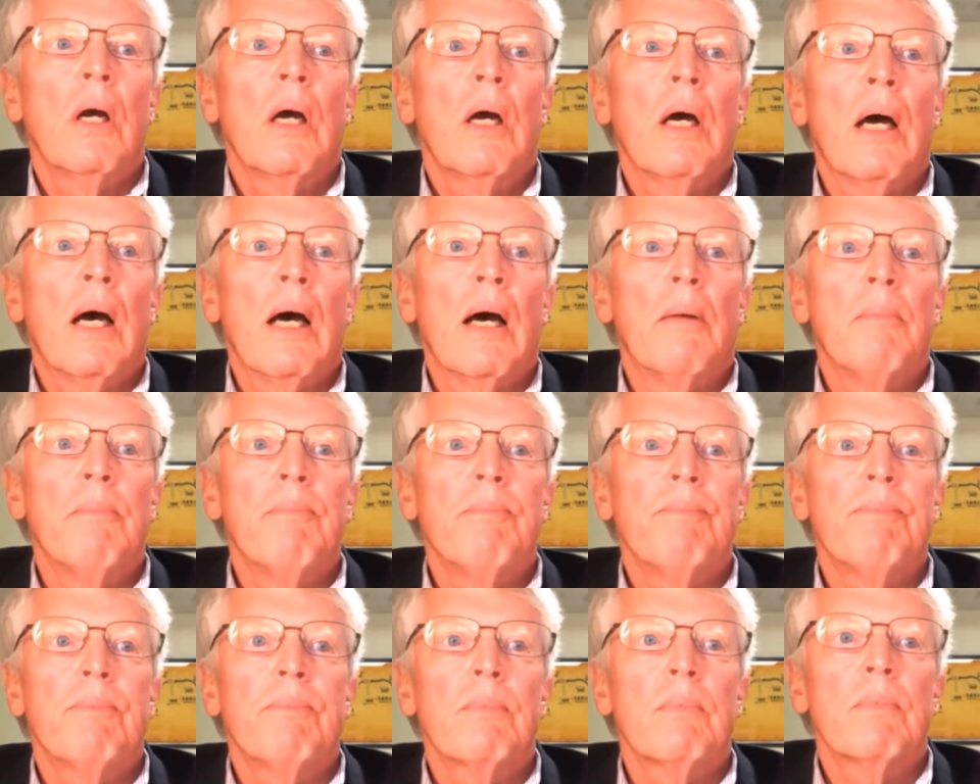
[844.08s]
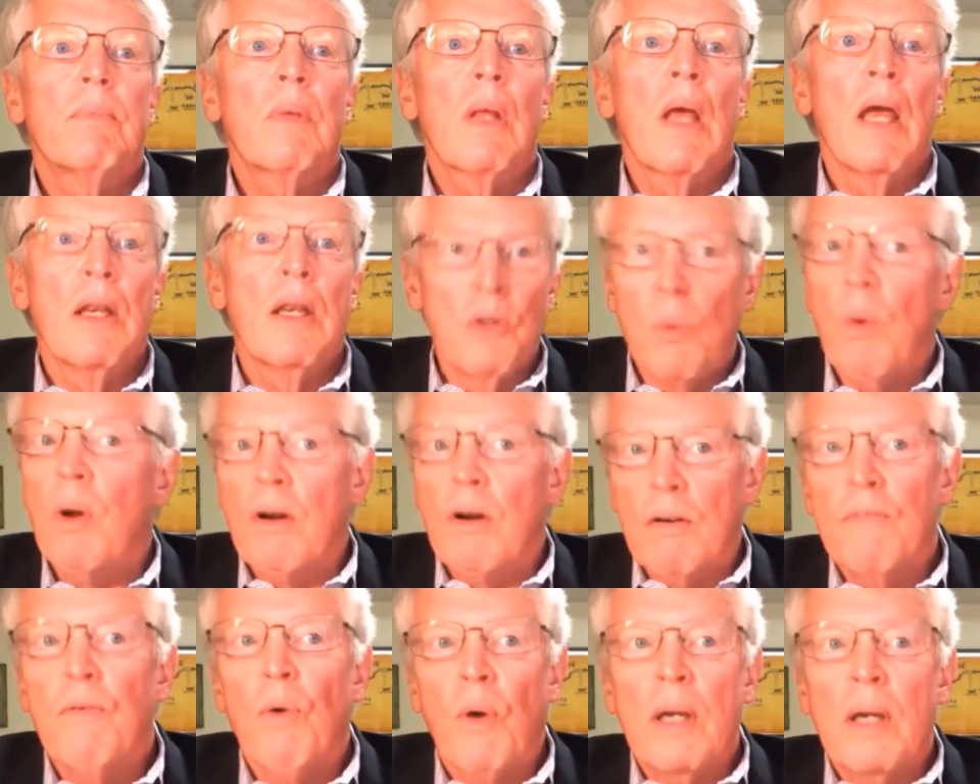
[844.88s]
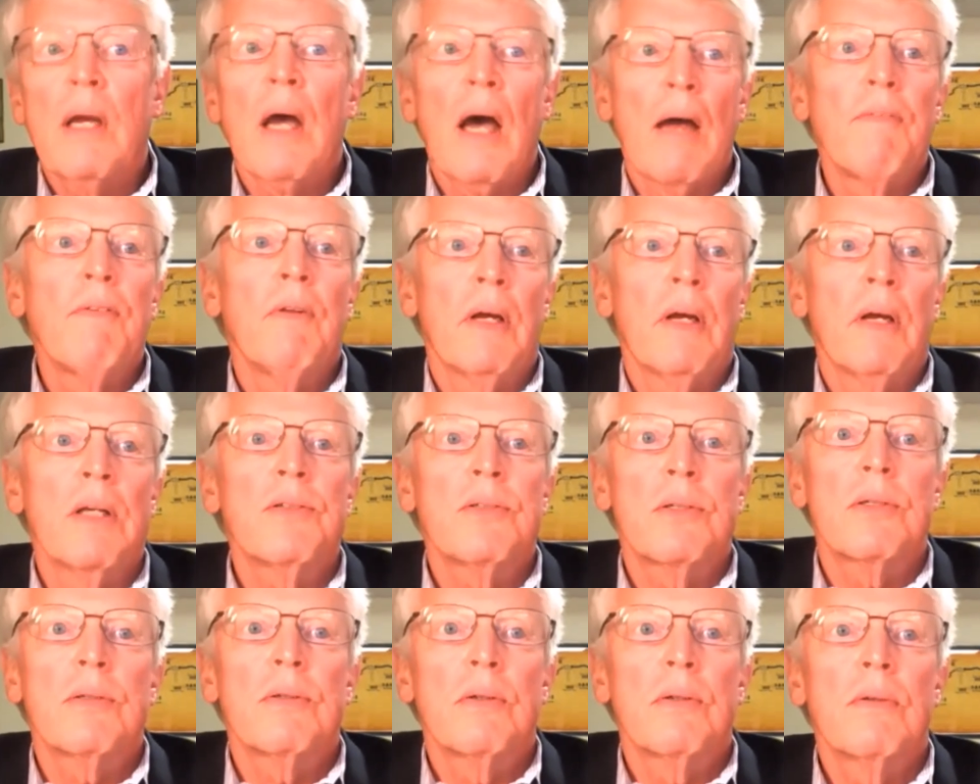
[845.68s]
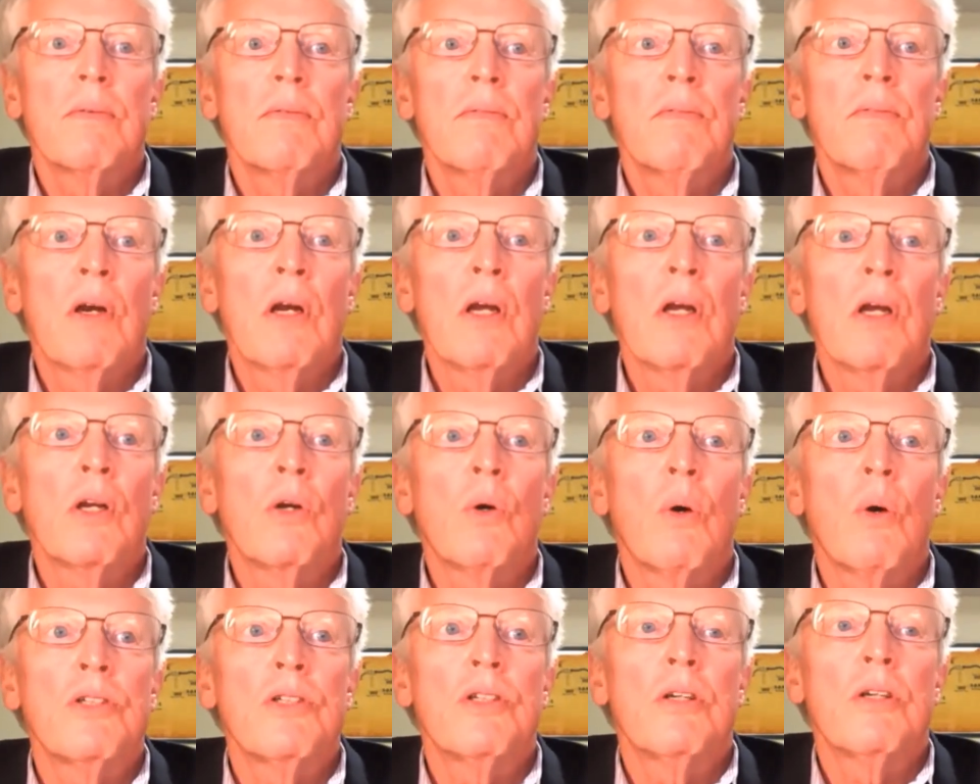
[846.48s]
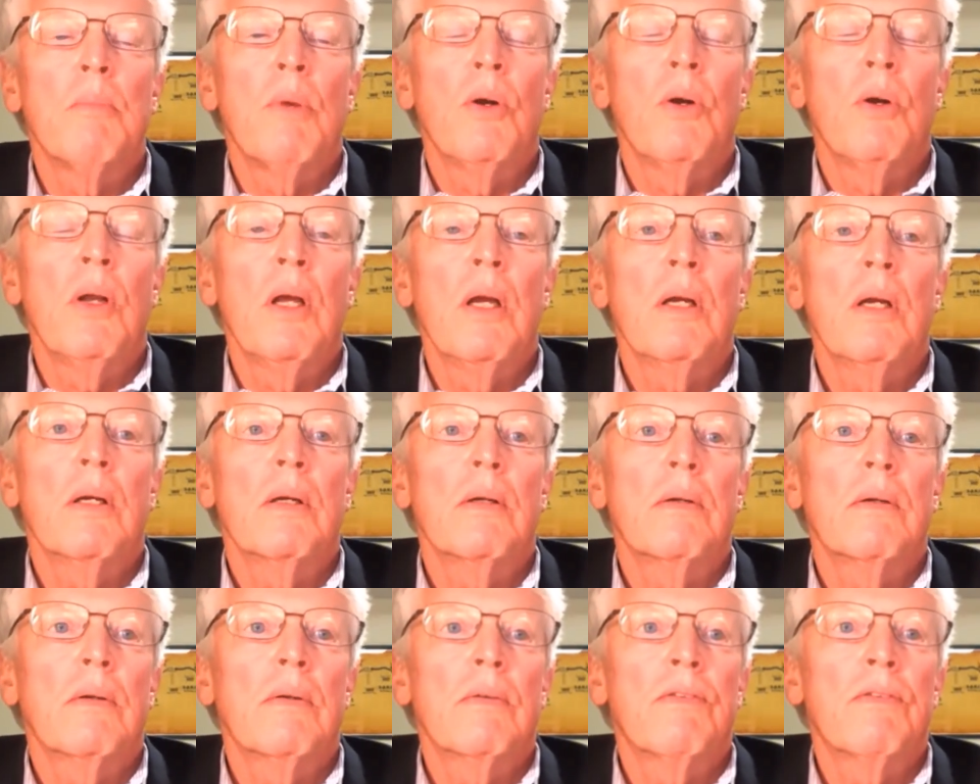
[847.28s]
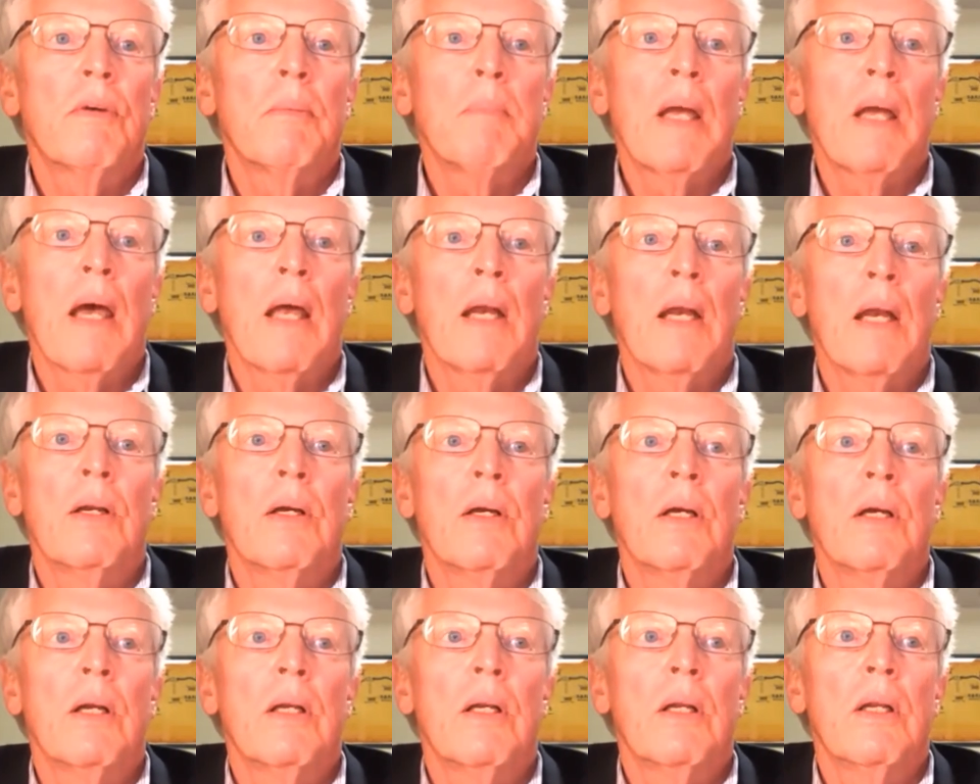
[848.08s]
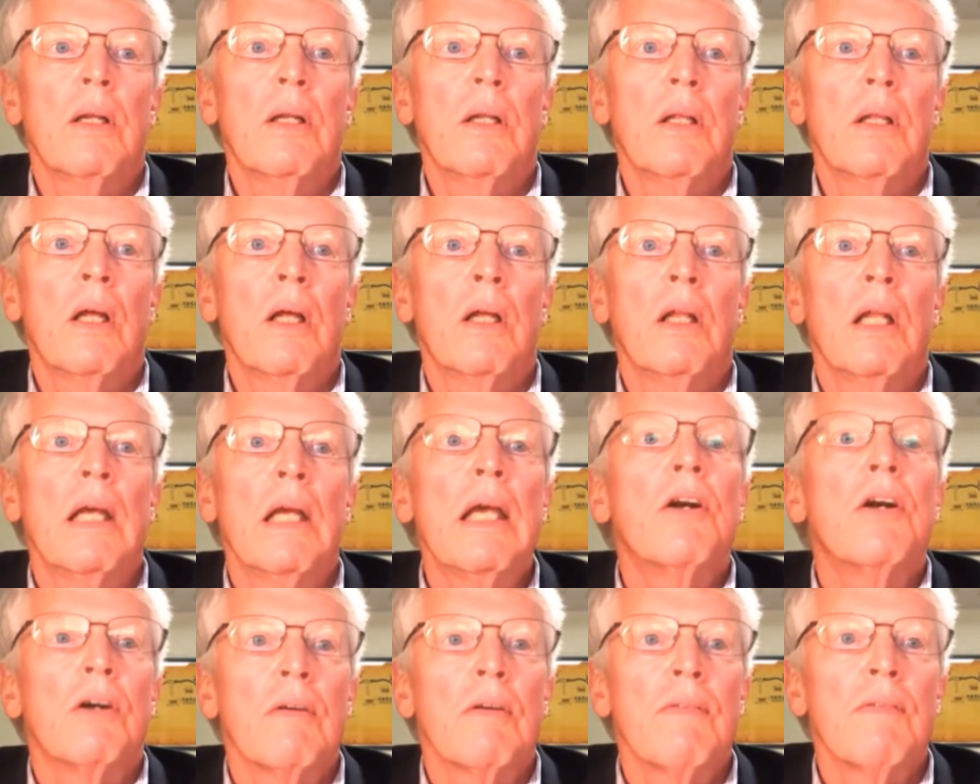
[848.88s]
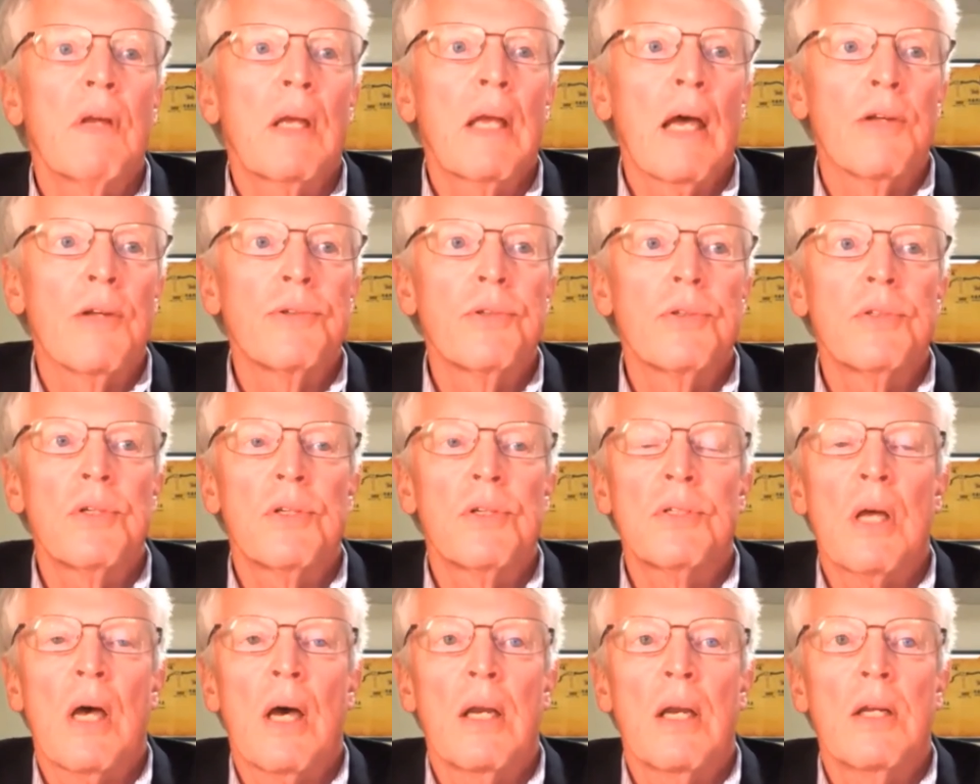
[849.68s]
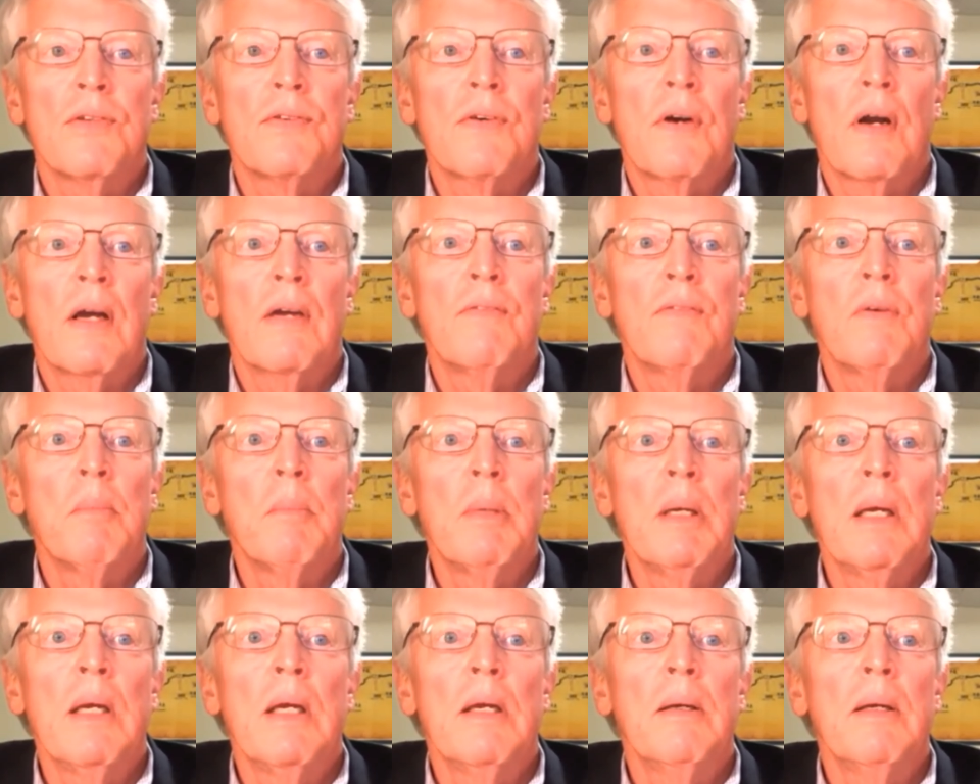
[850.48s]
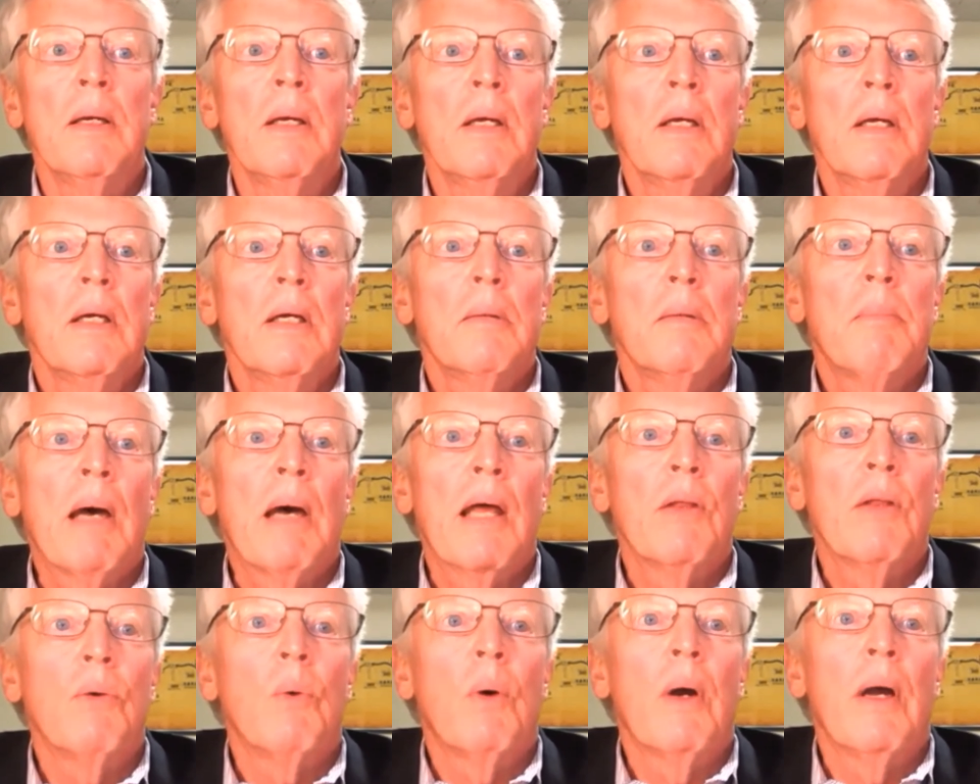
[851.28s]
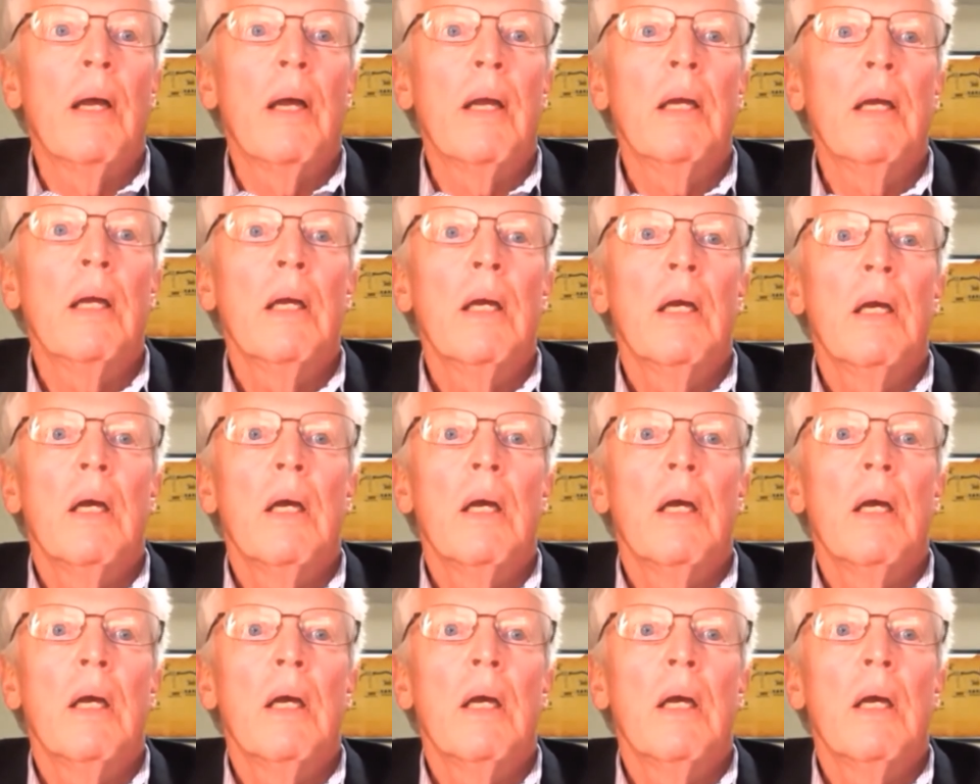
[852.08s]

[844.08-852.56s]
and you want to avoid conflicts, very good question, Monique, from Canada and the leader of the Council Societies for IFMB, by the way.